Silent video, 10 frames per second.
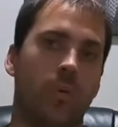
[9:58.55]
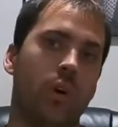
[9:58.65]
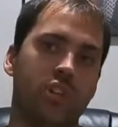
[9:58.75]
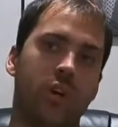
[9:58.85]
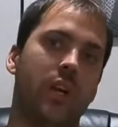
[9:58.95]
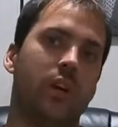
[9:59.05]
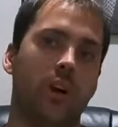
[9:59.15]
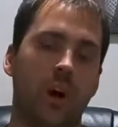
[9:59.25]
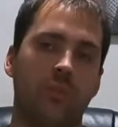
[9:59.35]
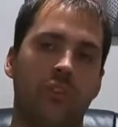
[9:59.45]
Once you get into
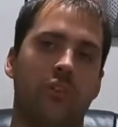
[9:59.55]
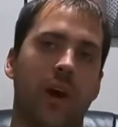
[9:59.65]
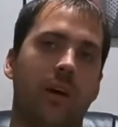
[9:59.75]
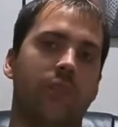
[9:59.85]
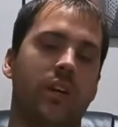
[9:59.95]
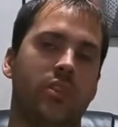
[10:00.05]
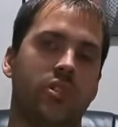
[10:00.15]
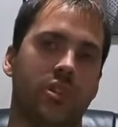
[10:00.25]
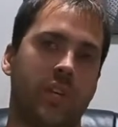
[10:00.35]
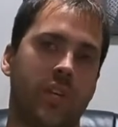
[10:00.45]
overdrive, it
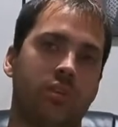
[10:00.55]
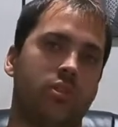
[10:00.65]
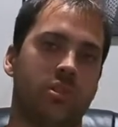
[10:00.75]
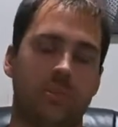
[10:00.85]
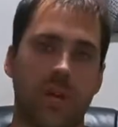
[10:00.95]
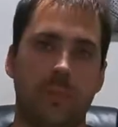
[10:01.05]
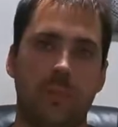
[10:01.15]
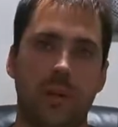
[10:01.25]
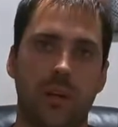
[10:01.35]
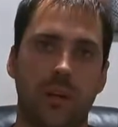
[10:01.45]
just kills your top
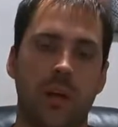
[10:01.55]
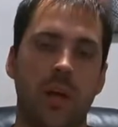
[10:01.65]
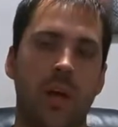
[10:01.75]
end.